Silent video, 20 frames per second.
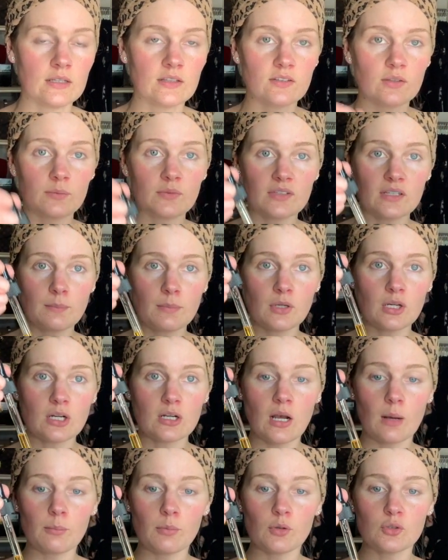I'm just gonna put a
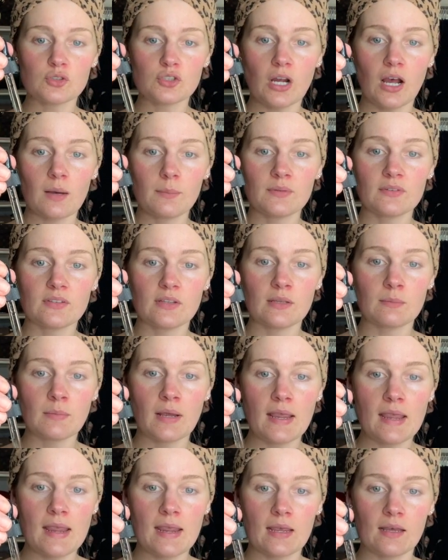couple drops in
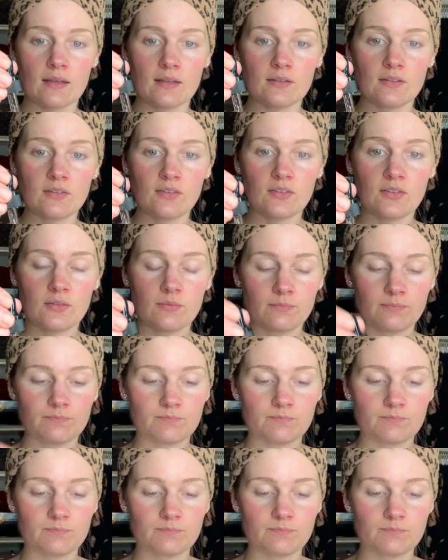my hands